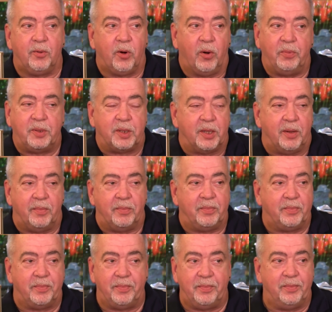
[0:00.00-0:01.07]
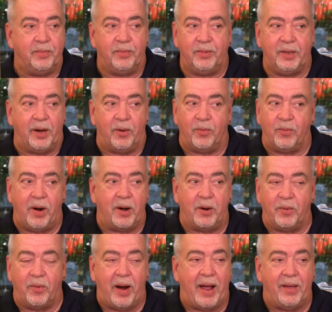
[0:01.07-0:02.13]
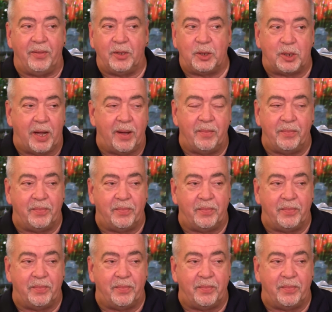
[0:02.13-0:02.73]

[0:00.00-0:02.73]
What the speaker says: Groups of them, running around the ship.